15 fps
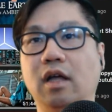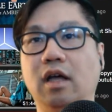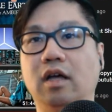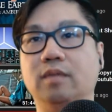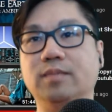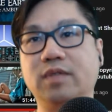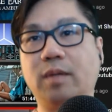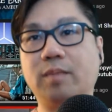
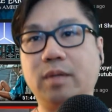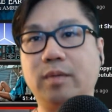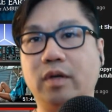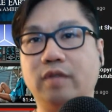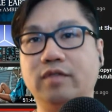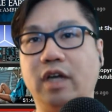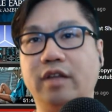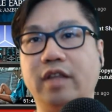Some people
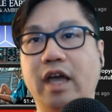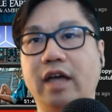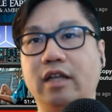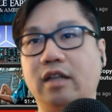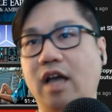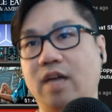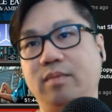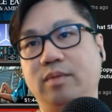have done that.
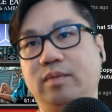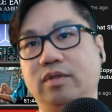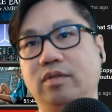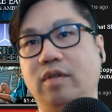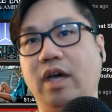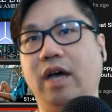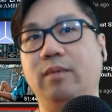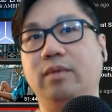A lot of people
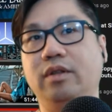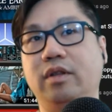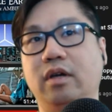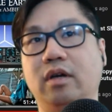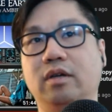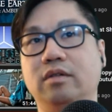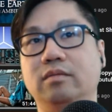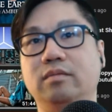do that with
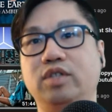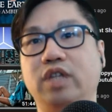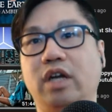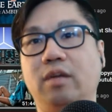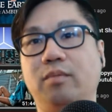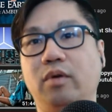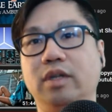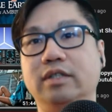their
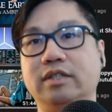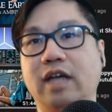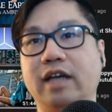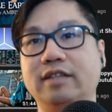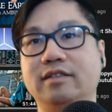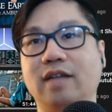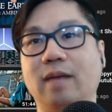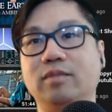channel points.
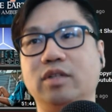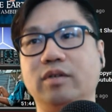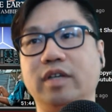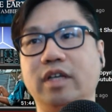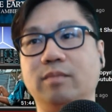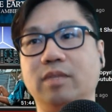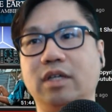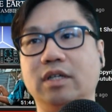I stopped
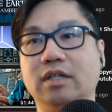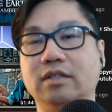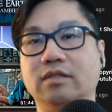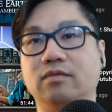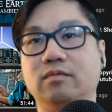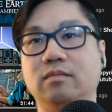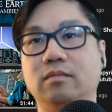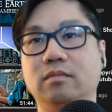doing it
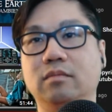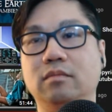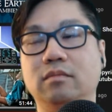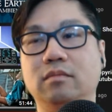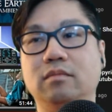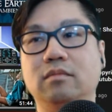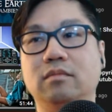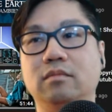because
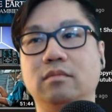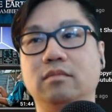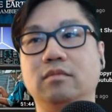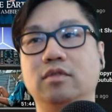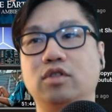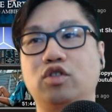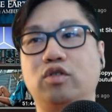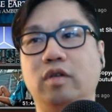
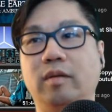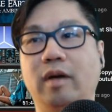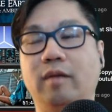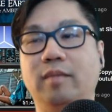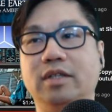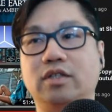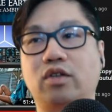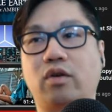Stream
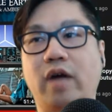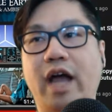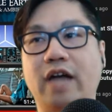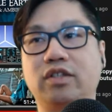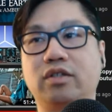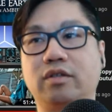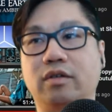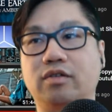Elements
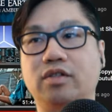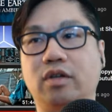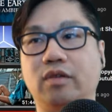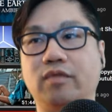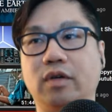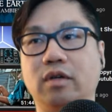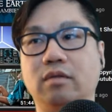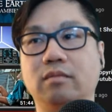crashed their
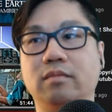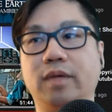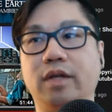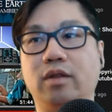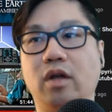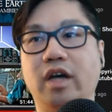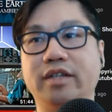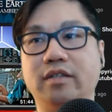server
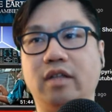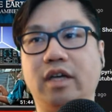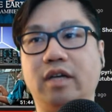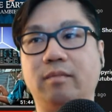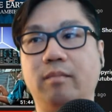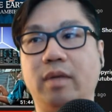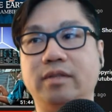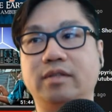and lost
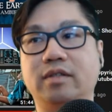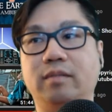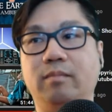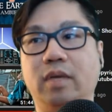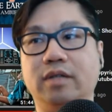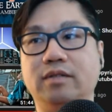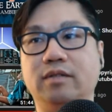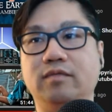like months and
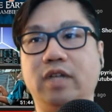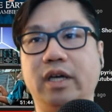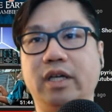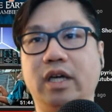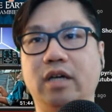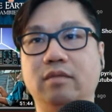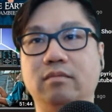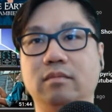months of
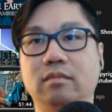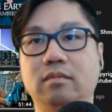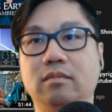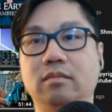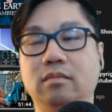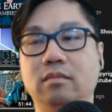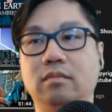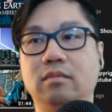data.
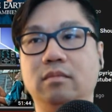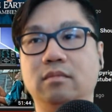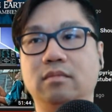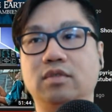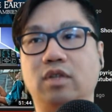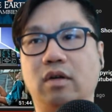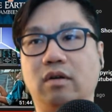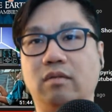
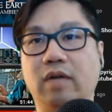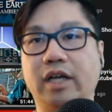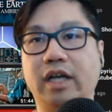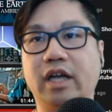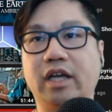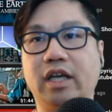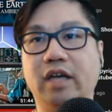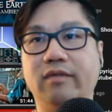So I
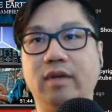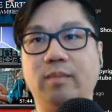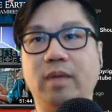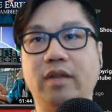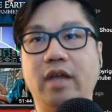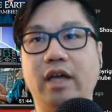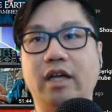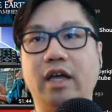kind of gave up
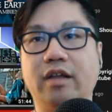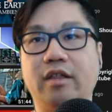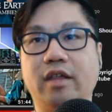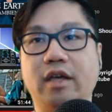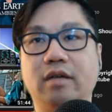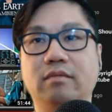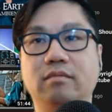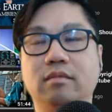on that kind of
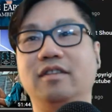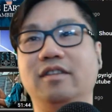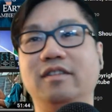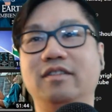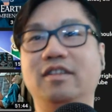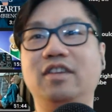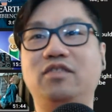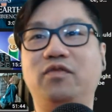thing.
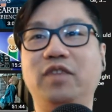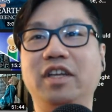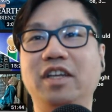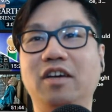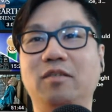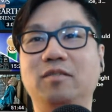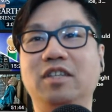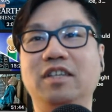This
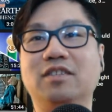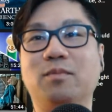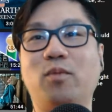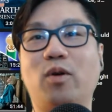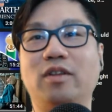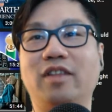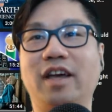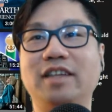video needs
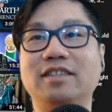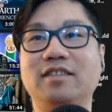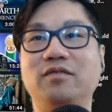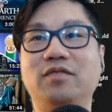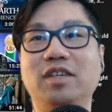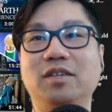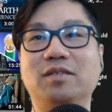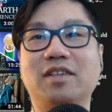more likes and
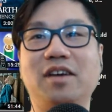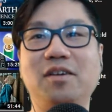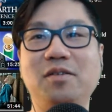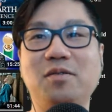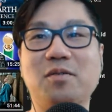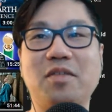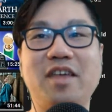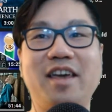views.
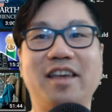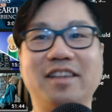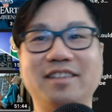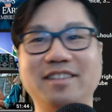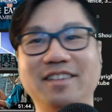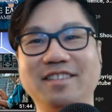Oh, thanks.